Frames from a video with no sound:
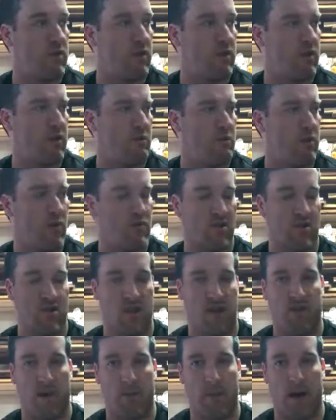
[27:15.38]
Most of the stuff
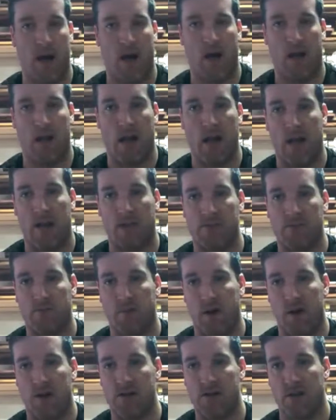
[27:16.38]
I buy online is small
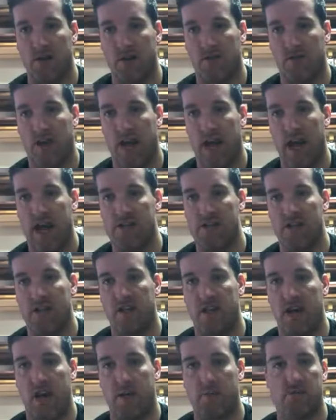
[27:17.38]
stuff, caching
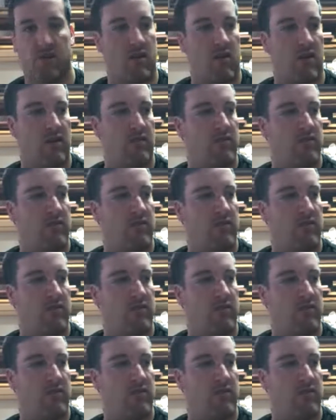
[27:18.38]
type stuff.